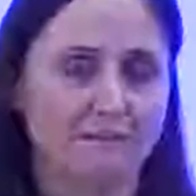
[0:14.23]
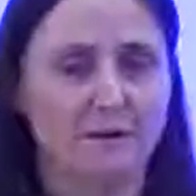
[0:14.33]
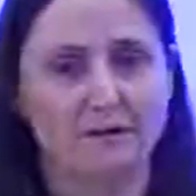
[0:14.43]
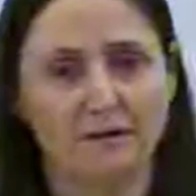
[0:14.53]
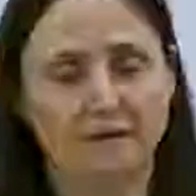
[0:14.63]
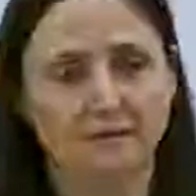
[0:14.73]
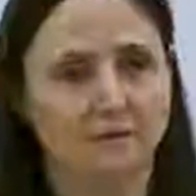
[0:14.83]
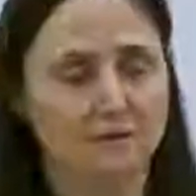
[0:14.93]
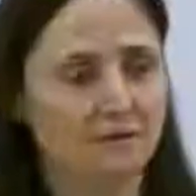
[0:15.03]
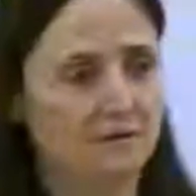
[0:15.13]

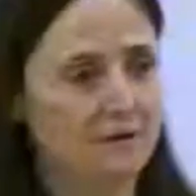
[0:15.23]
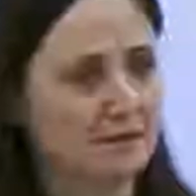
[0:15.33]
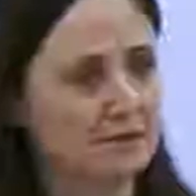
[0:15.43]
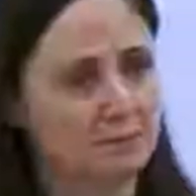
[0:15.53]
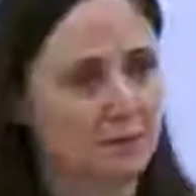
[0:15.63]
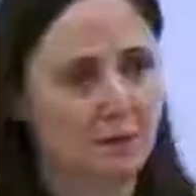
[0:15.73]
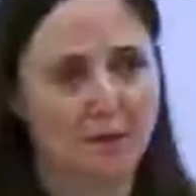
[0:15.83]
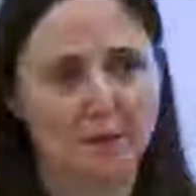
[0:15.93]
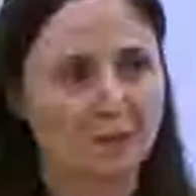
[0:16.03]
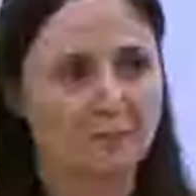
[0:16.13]
paradoxical, oxymoronic